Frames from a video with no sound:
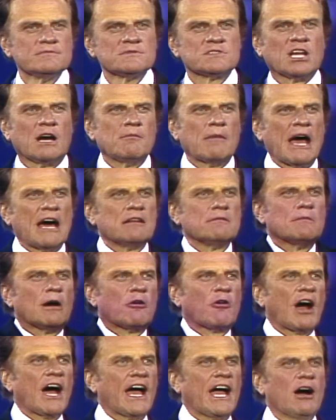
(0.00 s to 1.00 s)
to Mount
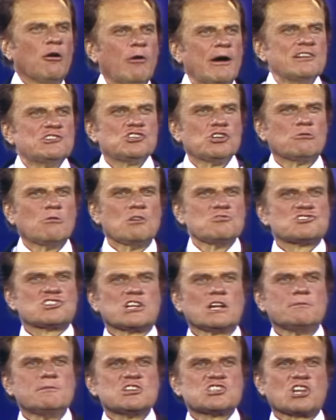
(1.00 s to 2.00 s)
Moriah, where
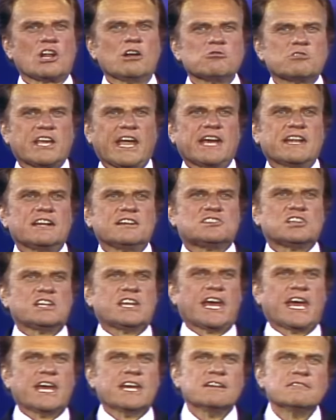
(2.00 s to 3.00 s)
Jerusalem is located
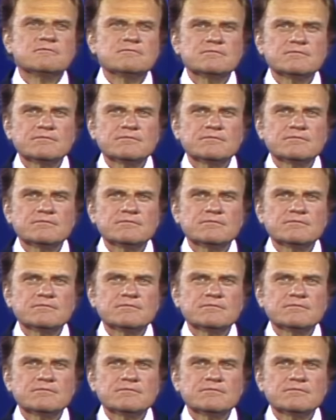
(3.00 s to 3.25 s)
today.